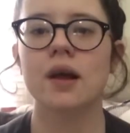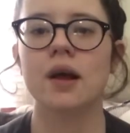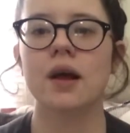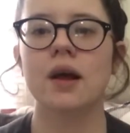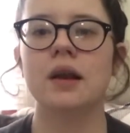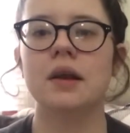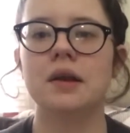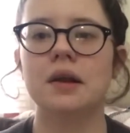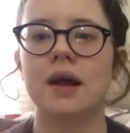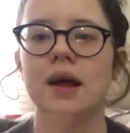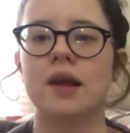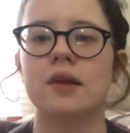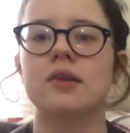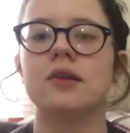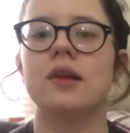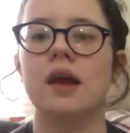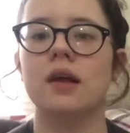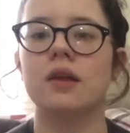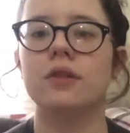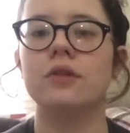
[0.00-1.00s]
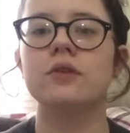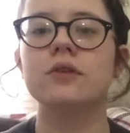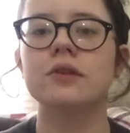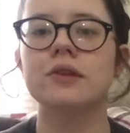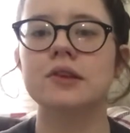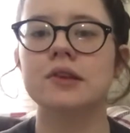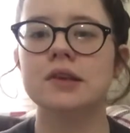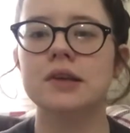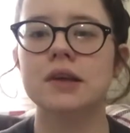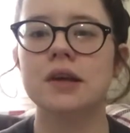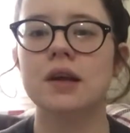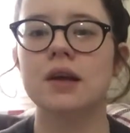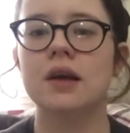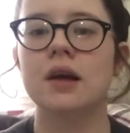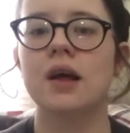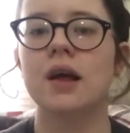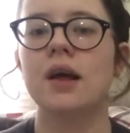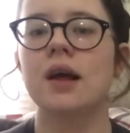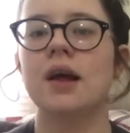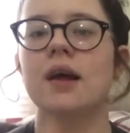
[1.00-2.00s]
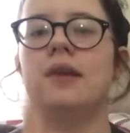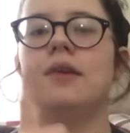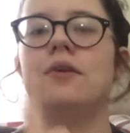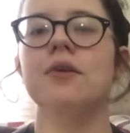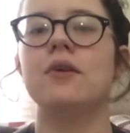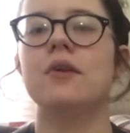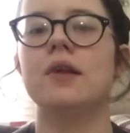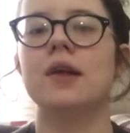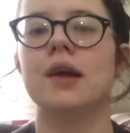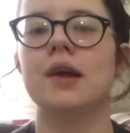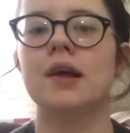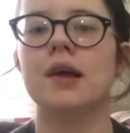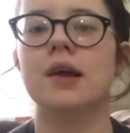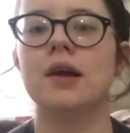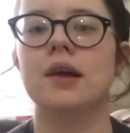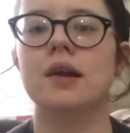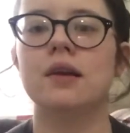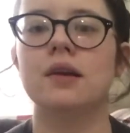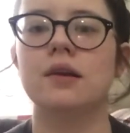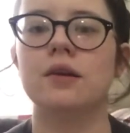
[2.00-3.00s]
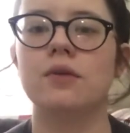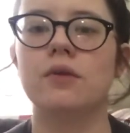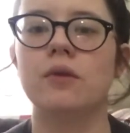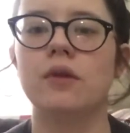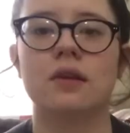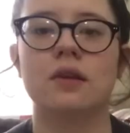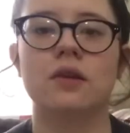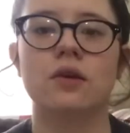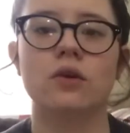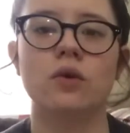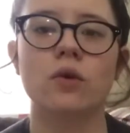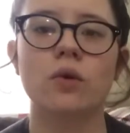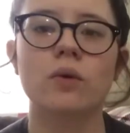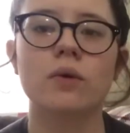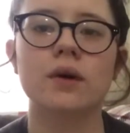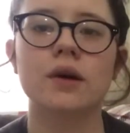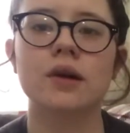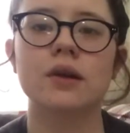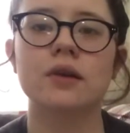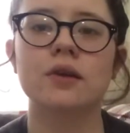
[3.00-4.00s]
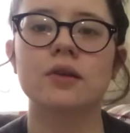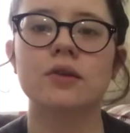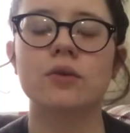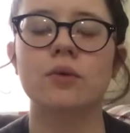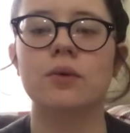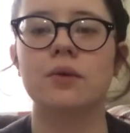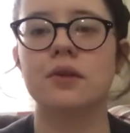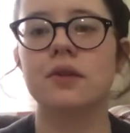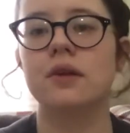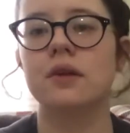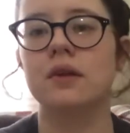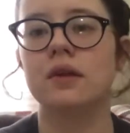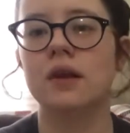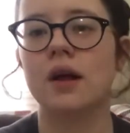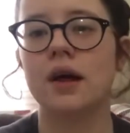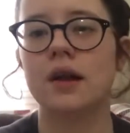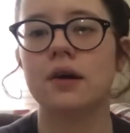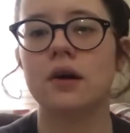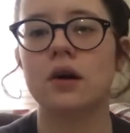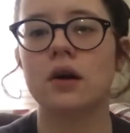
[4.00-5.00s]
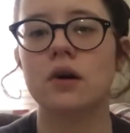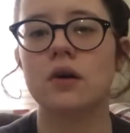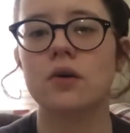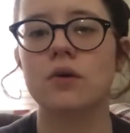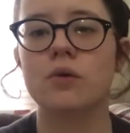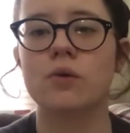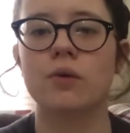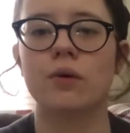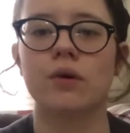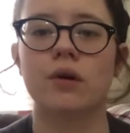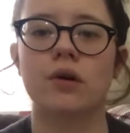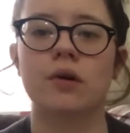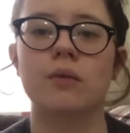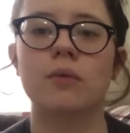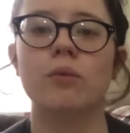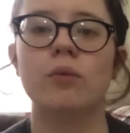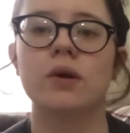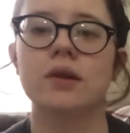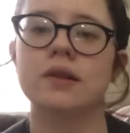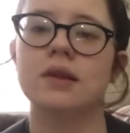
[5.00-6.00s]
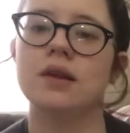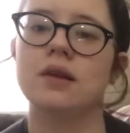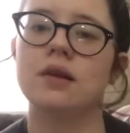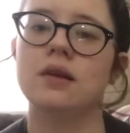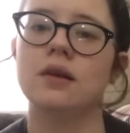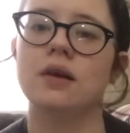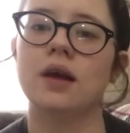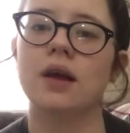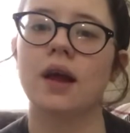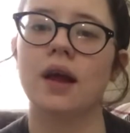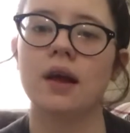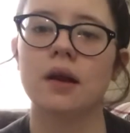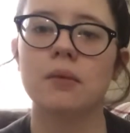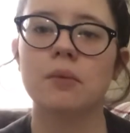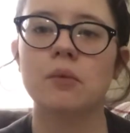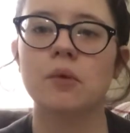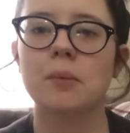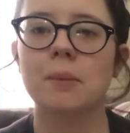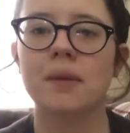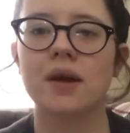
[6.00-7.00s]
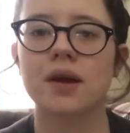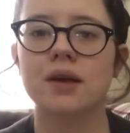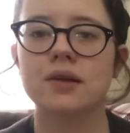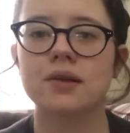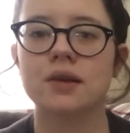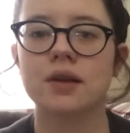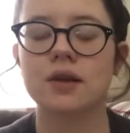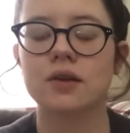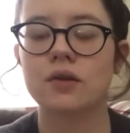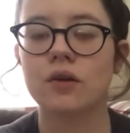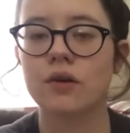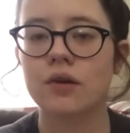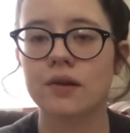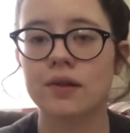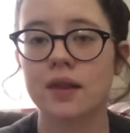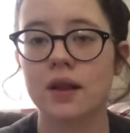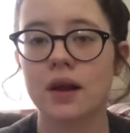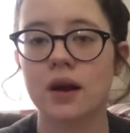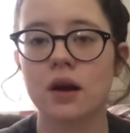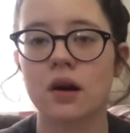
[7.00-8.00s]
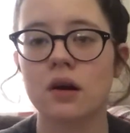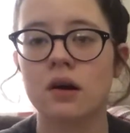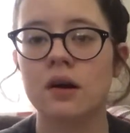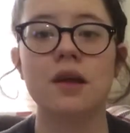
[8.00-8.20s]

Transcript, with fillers: and it has A through Z, and you click it and it'll say the noise or the letter or what the animal makes that's on there.